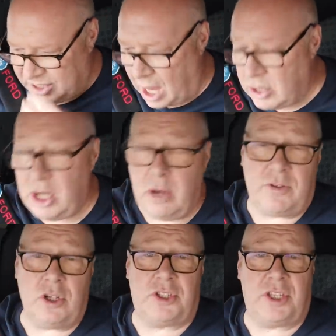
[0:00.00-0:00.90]
So you
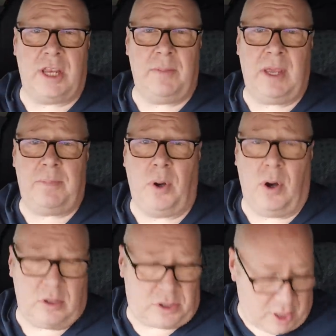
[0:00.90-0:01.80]
have just seen me
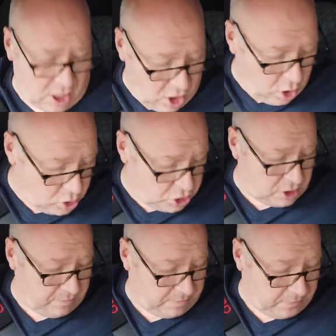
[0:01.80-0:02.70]
put one
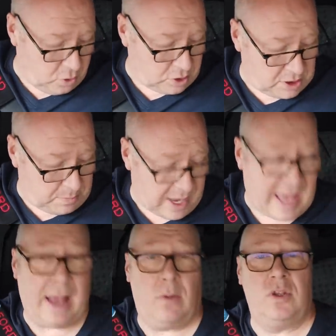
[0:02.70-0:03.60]
hundred and forty
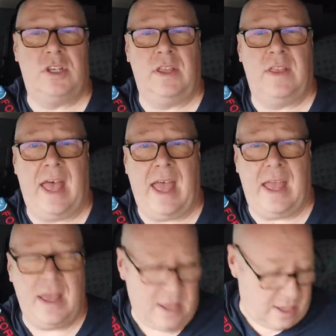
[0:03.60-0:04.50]
pounds in
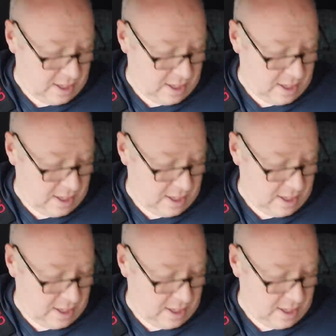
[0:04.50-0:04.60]
there.